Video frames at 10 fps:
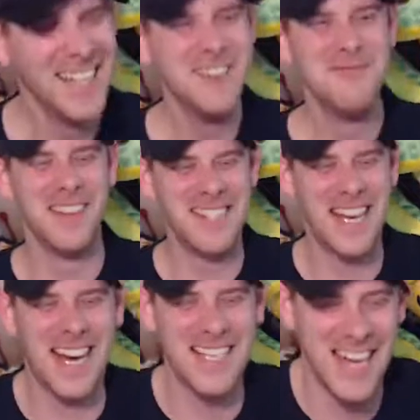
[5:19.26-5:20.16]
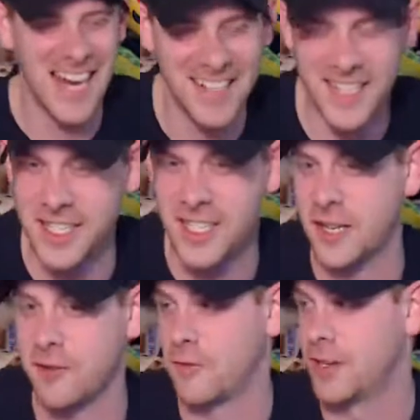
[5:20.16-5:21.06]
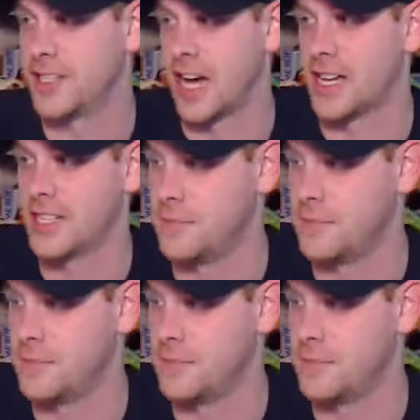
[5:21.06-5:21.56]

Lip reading: But yeah, guys, JJGeneral1's awesome.